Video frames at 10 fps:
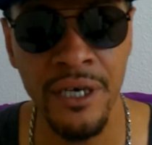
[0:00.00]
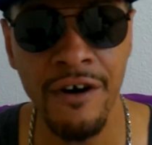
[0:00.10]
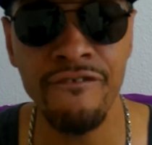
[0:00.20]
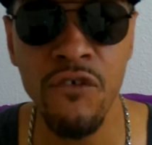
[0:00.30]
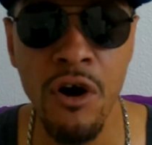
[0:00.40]

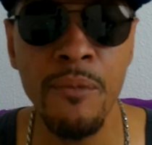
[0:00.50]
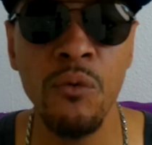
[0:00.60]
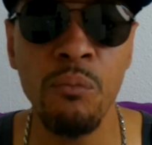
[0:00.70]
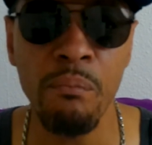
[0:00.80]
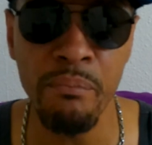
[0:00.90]
a
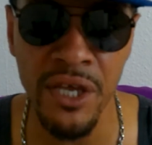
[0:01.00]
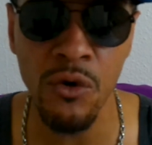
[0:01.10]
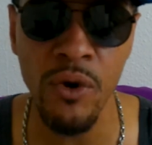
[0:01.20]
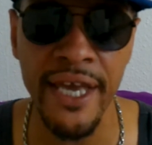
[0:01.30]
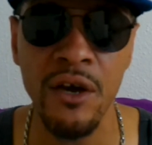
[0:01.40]
former
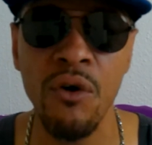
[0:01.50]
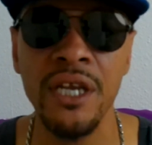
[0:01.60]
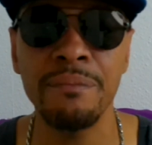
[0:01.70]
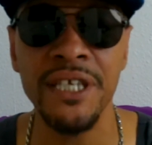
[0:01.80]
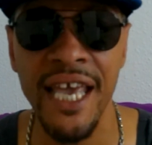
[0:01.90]
middleweight
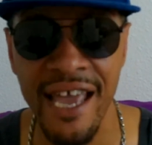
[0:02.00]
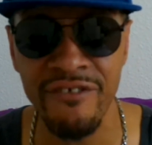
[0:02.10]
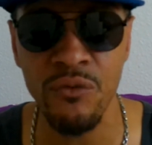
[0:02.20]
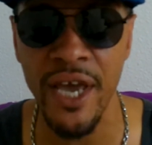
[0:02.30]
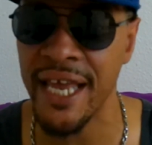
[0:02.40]
going up to
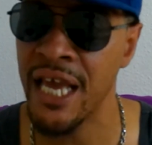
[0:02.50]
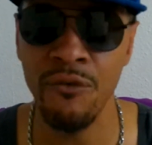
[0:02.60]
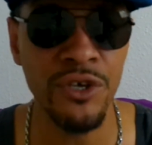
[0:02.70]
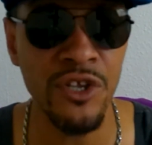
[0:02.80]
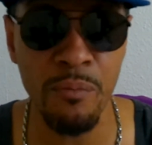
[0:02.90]
heavyweight
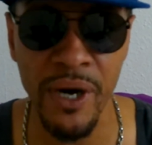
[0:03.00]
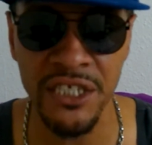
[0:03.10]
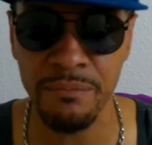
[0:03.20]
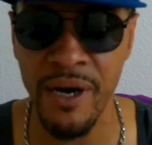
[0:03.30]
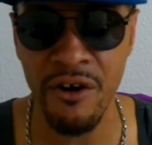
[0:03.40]
with no
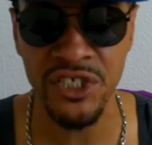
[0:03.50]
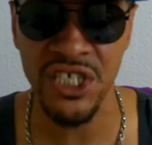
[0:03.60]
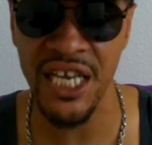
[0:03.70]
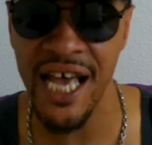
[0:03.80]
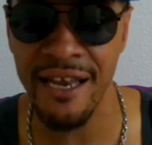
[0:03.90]
punching power,
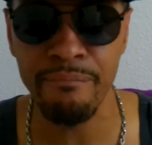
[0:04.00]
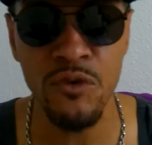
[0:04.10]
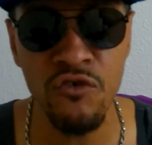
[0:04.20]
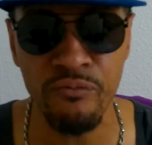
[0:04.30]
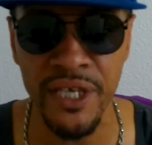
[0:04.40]
did a lot of
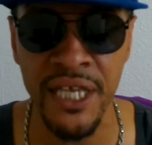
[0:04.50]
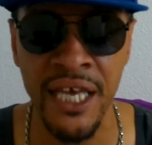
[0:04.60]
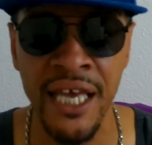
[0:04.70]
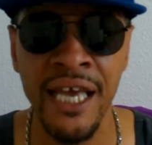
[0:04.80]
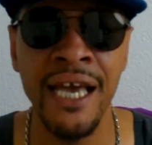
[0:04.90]
movement.
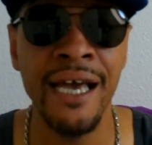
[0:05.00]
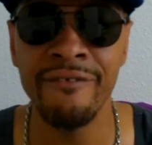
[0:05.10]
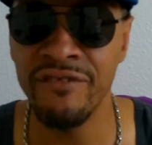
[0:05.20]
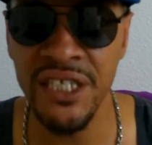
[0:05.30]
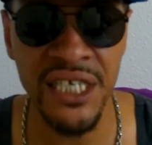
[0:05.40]

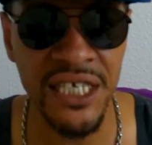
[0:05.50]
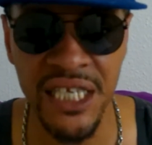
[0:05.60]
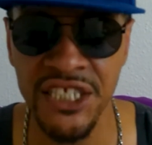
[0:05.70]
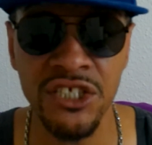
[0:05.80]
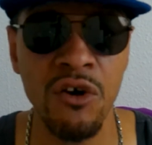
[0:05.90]
Vitaly
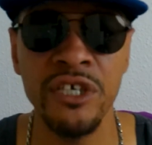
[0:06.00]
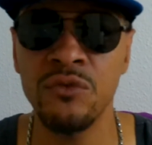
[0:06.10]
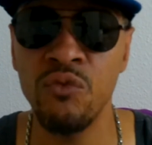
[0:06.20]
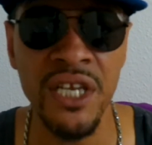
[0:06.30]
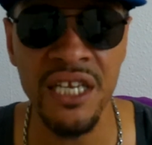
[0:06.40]
Klitschko
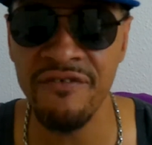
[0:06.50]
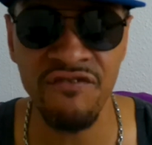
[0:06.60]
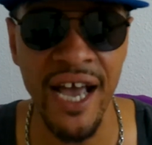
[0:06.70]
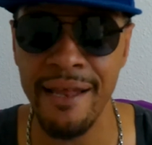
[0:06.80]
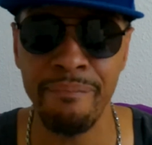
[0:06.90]
is winning the
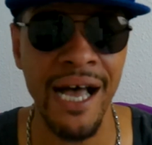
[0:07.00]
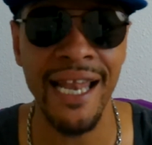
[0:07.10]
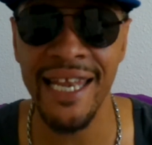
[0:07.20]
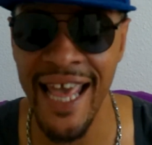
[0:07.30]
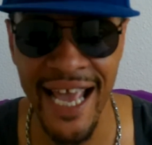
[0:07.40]
fight by
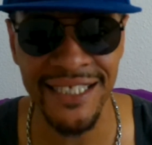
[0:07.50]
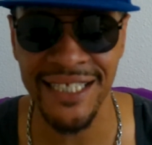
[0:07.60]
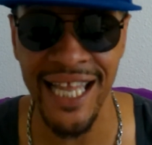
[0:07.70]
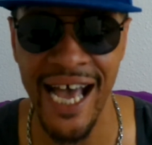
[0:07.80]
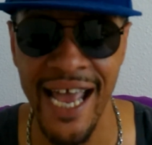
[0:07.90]
a
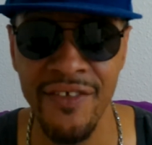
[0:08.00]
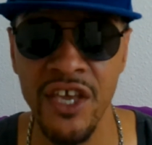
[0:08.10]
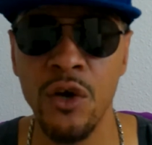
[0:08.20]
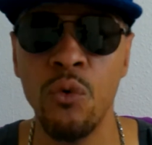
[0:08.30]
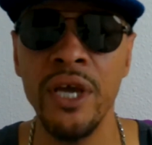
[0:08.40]
landslide
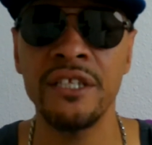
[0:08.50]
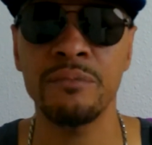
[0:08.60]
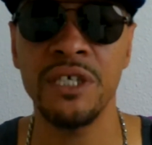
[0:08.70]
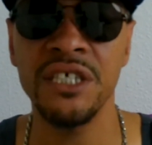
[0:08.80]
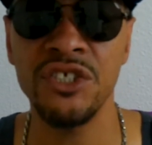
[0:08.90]
and quits
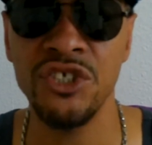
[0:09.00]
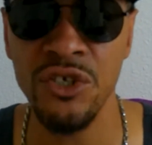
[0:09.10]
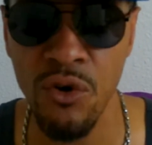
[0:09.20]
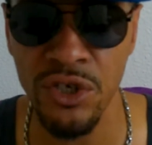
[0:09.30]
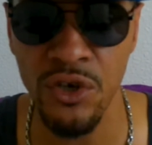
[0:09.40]
because his
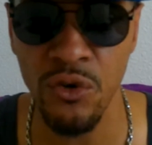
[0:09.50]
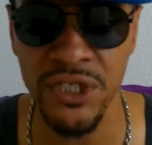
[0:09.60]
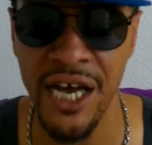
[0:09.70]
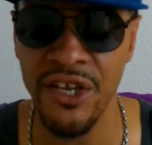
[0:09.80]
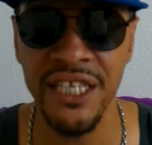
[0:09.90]
shoulder
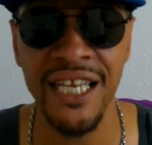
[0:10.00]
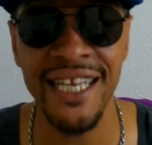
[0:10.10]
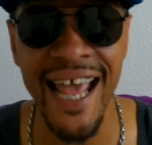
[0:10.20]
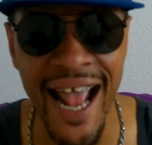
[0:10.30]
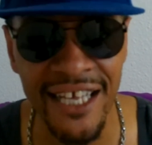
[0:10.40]
goes out in the
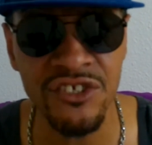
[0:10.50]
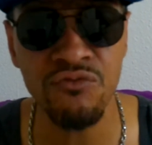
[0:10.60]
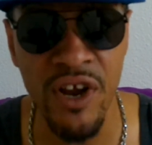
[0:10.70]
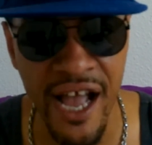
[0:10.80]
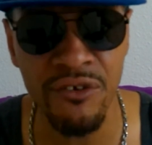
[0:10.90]
last
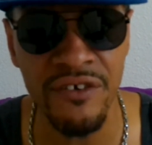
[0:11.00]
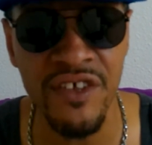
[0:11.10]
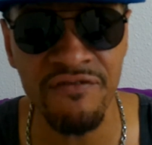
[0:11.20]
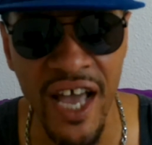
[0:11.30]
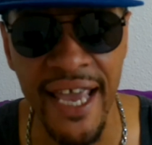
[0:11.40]
round of
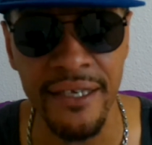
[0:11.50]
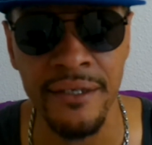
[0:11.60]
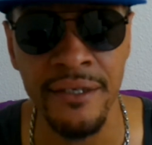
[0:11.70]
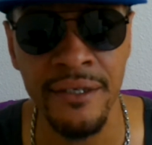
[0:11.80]
the fight.